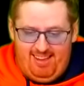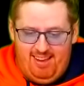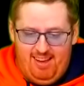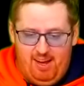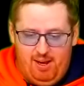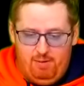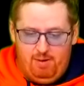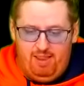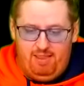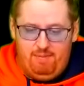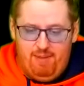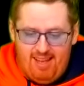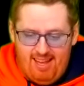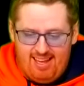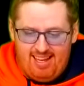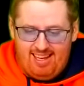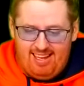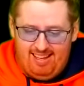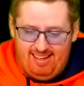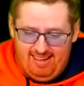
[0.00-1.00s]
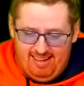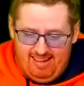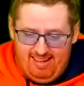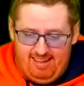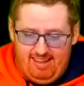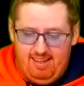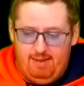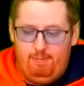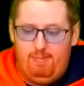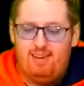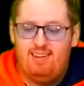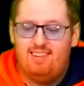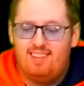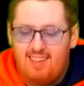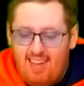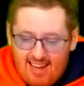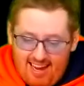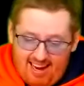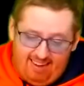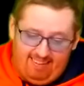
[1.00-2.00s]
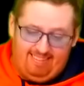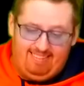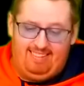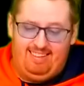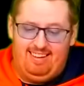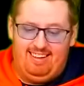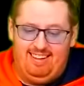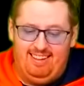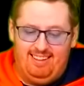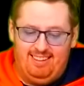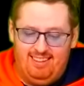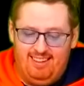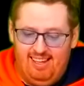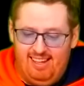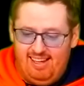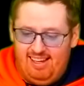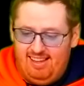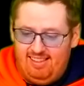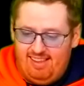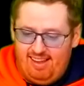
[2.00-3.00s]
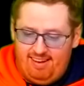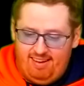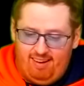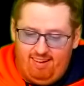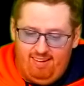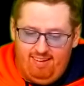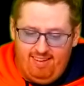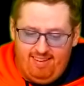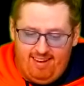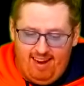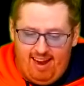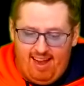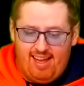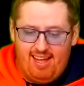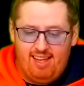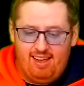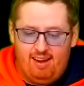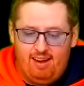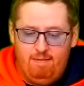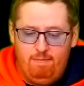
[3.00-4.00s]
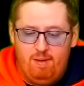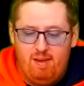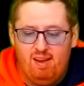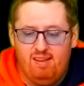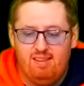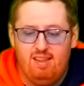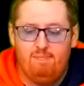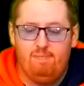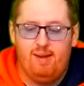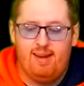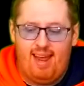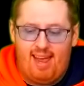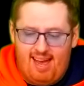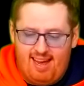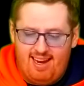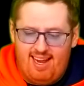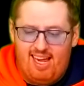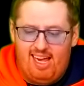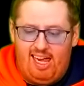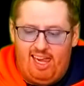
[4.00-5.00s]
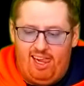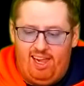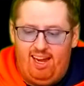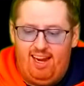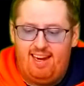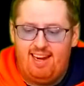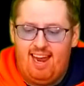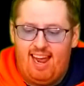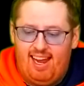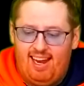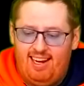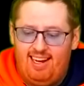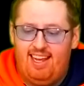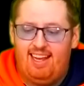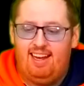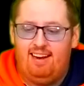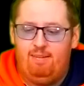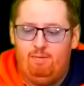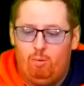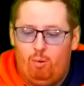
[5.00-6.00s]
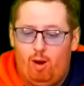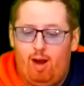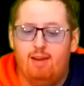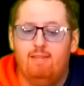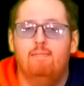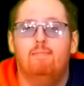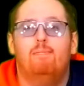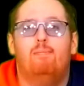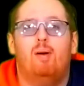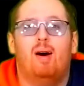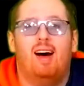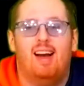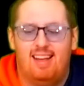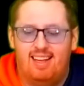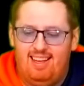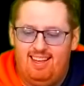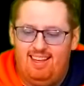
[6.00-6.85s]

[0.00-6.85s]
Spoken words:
With me. Be scared. Then O.J. unpeeled the banana and ate it in one bite.